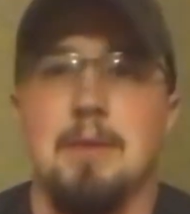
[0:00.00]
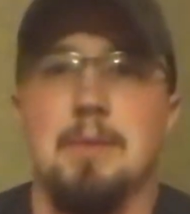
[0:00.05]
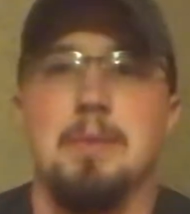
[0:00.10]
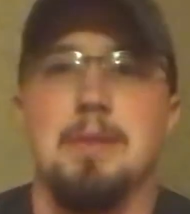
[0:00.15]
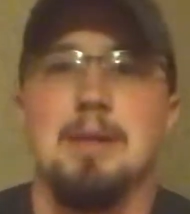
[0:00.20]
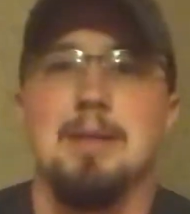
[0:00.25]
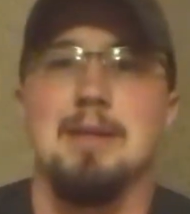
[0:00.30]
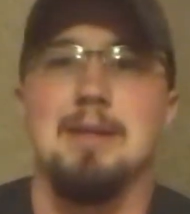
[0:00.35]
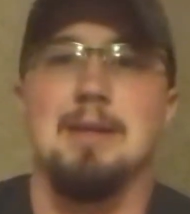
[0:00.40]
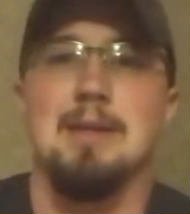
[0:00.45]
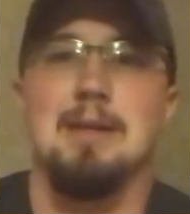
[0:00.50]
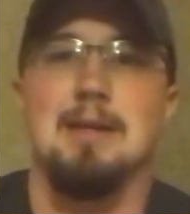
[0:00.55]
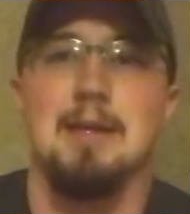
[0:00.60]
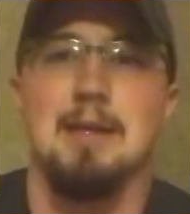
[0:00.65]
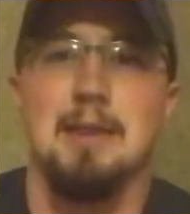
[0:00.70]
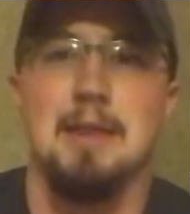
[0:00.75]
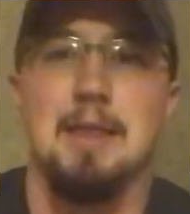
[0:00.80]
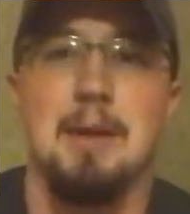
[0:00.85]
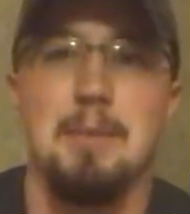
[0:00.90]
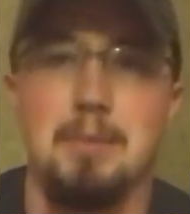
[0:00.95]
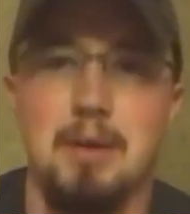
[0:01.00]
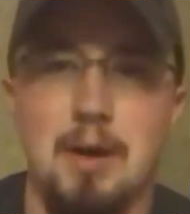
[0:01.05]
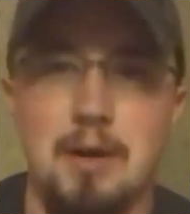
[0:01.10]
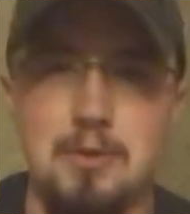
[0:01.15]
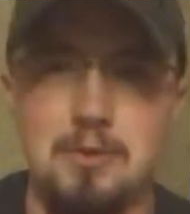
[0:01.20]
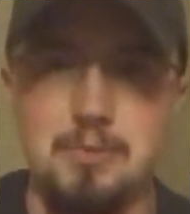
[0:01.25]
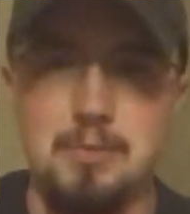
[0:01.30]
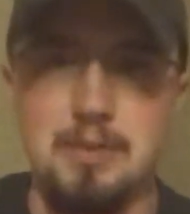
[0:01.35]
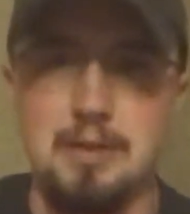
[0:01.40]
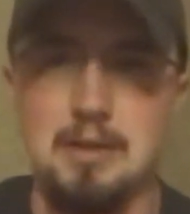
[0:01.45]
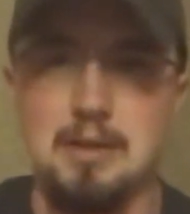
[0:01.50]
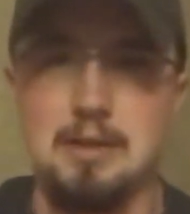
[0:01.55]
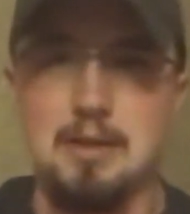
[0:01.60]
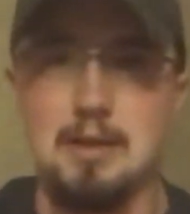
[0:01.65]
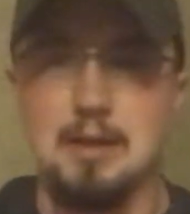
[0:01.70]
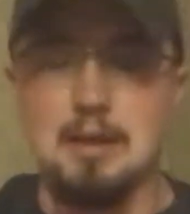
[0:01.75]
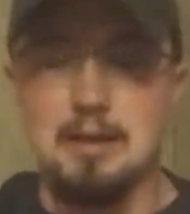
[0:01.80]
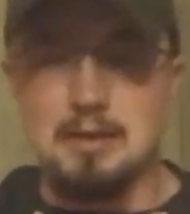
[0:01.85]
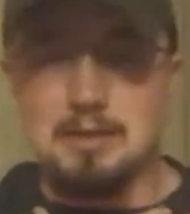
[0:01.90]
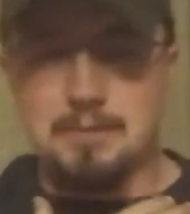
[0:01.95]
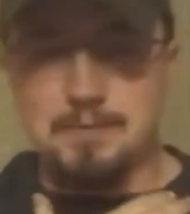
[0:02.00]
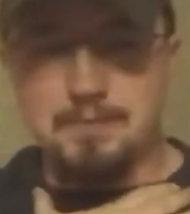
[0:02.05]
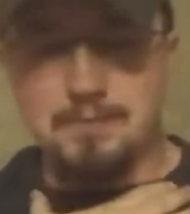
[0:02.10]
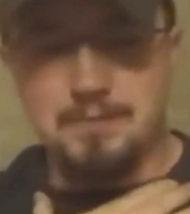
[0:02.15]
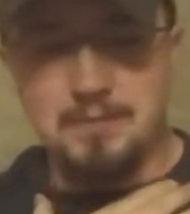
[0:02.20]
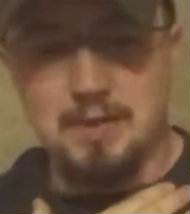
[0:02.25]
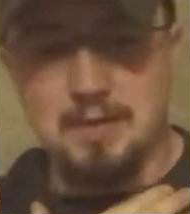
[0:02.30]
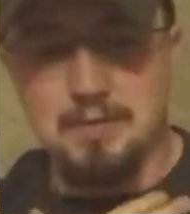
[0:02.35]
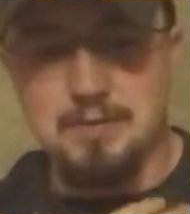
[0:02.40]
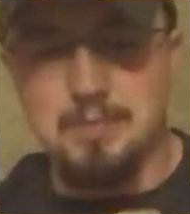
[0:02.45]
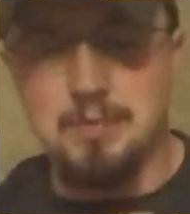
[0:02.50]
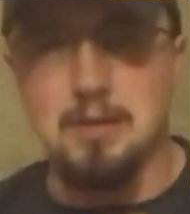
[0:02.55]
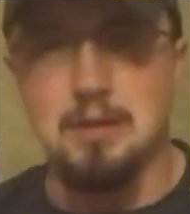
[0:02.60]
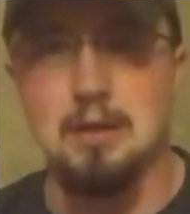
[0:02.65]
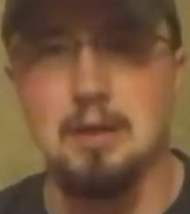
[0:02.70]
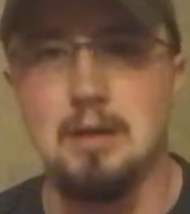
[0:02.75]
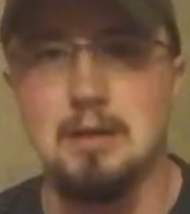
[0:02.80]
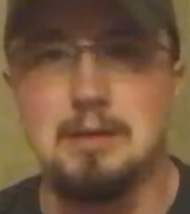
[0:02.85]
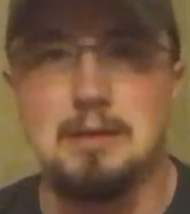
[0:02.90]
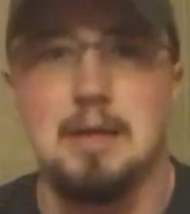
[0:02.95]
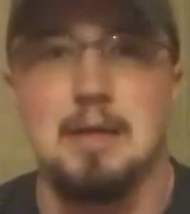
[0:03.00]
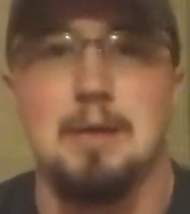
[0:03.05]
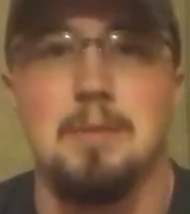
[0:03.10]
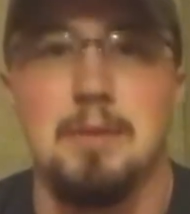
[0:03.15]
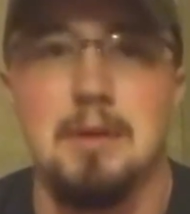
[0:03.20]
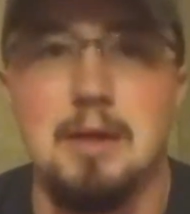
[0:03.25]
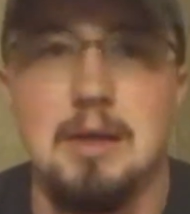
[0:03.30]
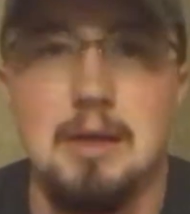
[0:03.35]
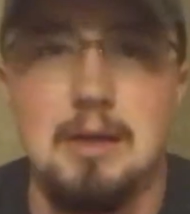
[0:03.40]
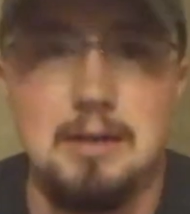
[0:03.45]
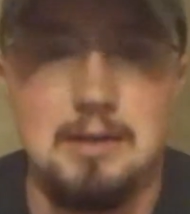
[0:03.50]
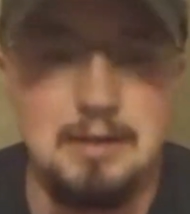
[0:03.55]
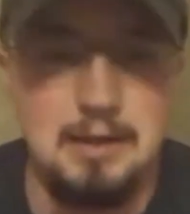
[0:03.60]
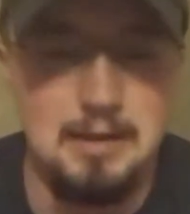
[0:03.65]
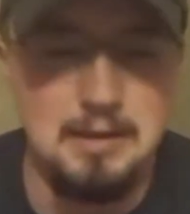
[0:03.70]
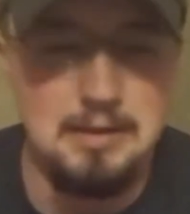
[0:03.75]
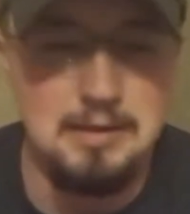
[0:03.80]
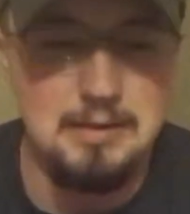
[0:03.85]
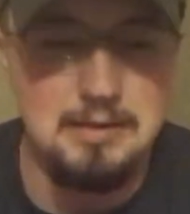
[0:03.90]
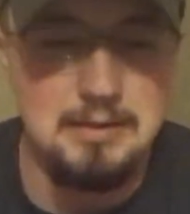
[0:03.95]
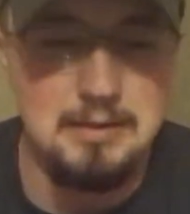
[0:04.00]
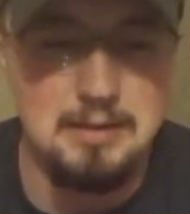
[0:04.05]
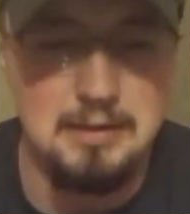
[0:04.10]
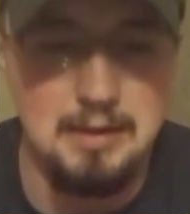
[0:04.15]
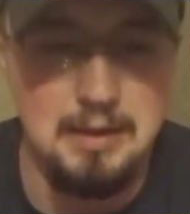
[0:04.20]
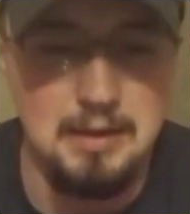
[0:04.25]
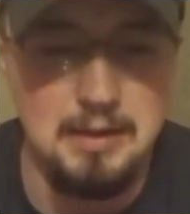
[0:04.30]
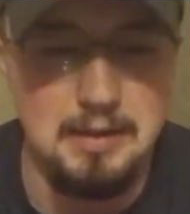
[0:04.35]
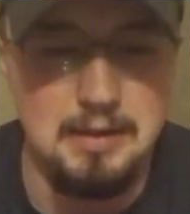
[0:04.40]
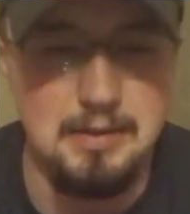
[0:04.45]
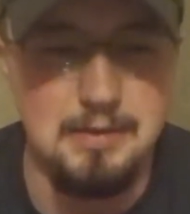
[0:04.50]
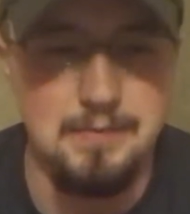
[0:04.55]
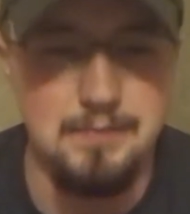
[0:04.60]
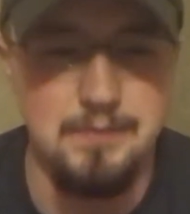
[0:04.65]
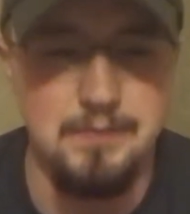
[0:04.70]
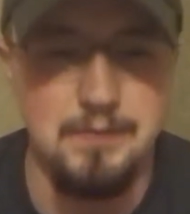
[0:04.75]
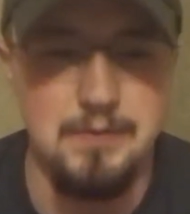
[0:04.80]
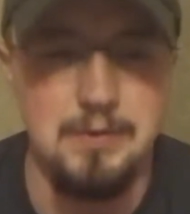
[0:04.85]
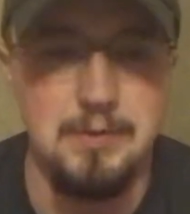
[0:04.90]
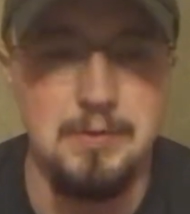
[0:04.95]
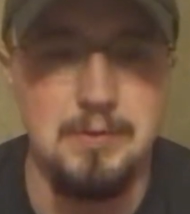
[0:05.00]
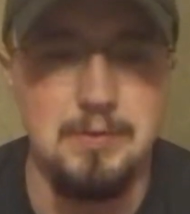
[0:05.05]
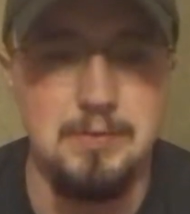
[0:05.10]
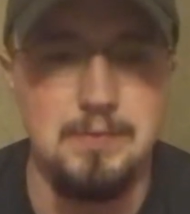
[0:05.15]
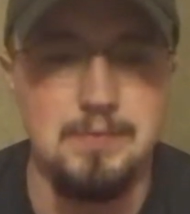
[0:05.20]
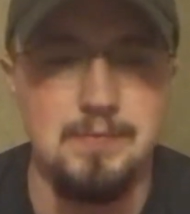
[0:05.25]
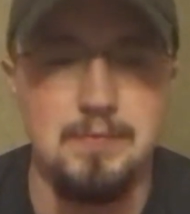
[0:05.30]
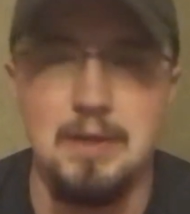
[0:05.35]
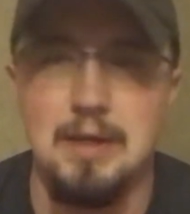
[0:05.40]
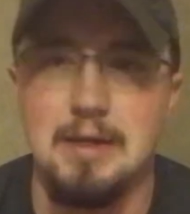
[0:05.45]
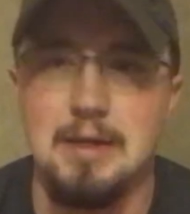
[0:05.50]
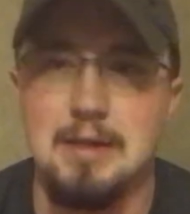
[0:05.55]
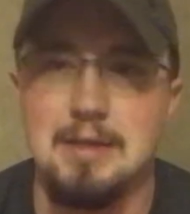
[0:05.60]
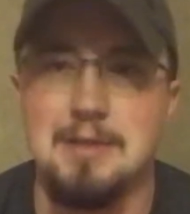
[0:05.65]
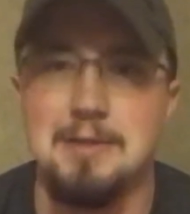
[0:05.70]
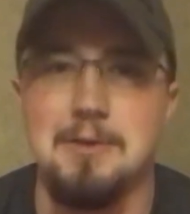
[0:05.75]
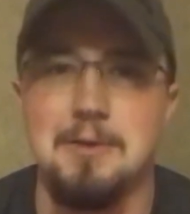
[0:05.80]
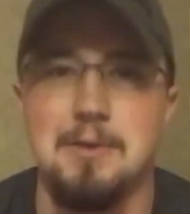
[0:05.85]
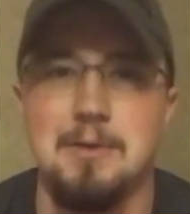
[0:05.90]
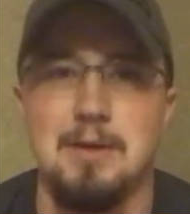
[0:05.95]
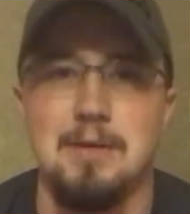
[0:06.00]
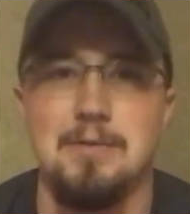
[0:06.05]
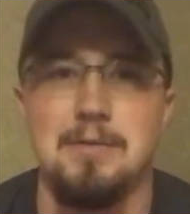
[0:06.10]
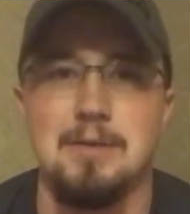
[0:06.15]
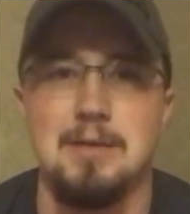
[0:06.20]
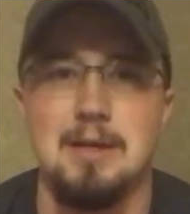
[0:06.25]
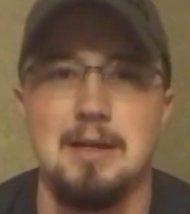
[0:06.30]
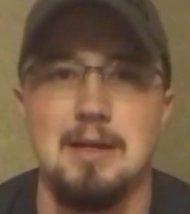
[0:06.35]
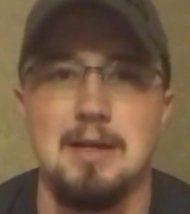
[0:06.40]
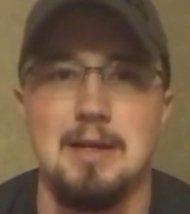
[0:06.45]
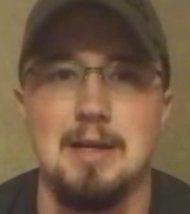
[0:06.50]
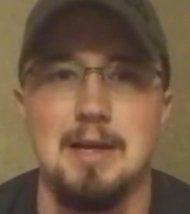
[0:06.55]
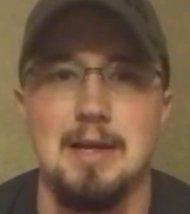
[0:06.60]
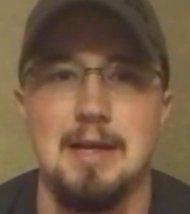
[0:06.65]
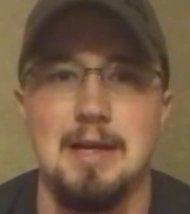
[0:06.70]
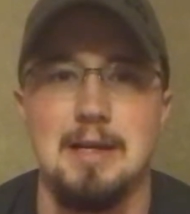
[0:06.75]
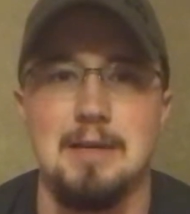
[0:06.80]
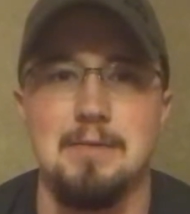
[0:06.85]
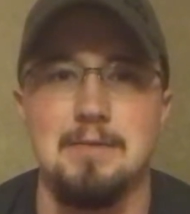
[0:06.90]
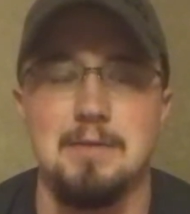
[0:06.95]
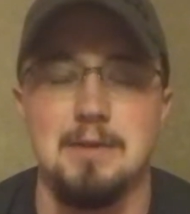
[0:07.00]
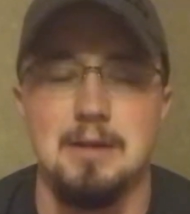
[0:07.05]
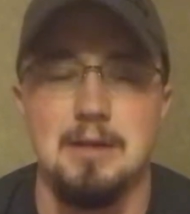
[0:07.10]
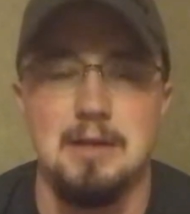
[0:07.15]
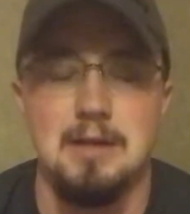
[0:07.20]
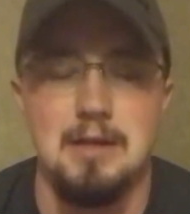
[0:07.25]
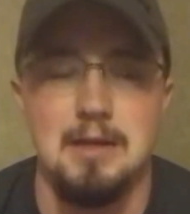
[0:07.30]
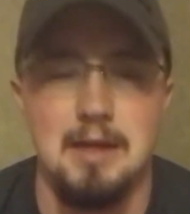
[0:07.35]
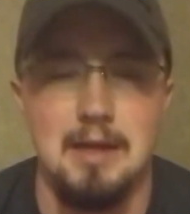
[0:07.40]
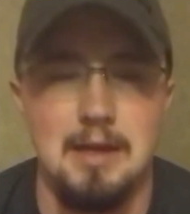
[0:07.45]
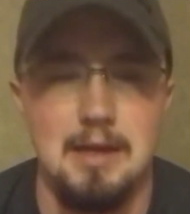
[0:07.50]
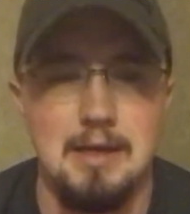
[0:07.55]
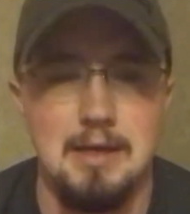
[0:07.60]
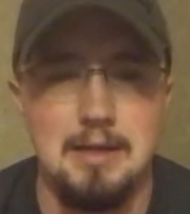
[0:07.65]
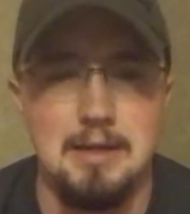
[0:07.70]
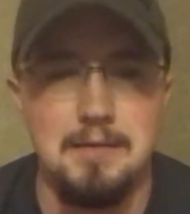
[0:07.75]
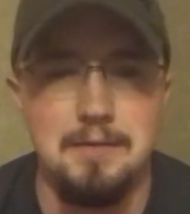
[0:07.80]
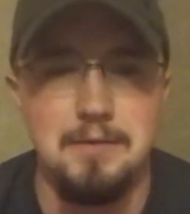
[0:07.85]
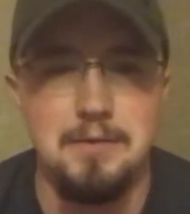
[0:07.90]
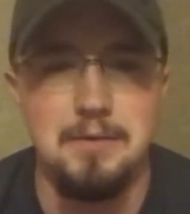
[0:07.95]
me, that bothered me. I've spent a lot of time behind guns, and I get to know every gun I have. And if